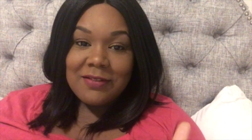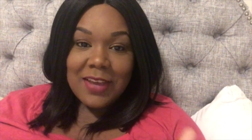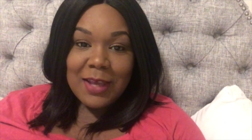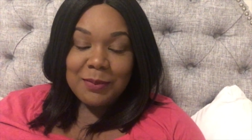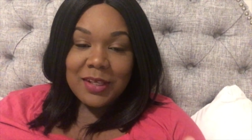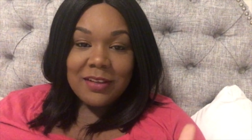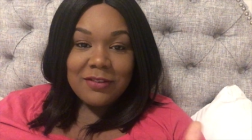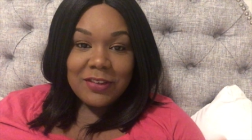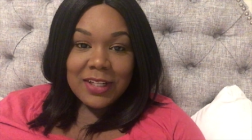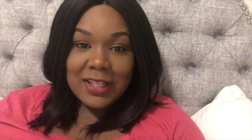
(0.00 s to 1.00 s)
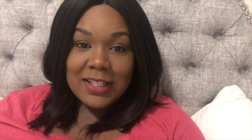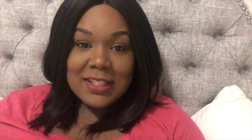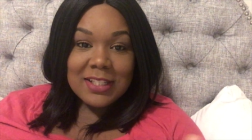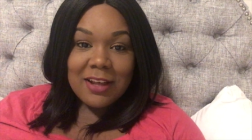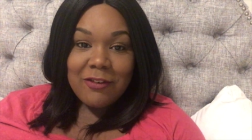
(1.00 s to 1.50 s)
family,
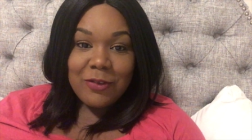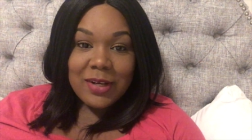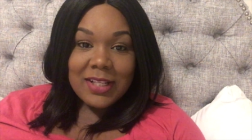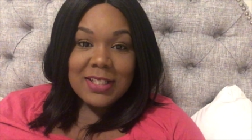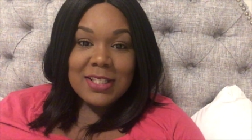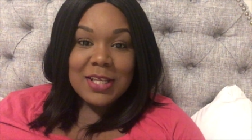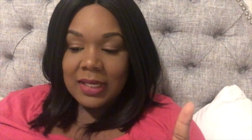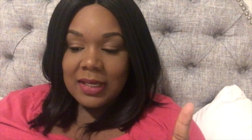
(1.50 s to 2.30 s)
friends, loved ones,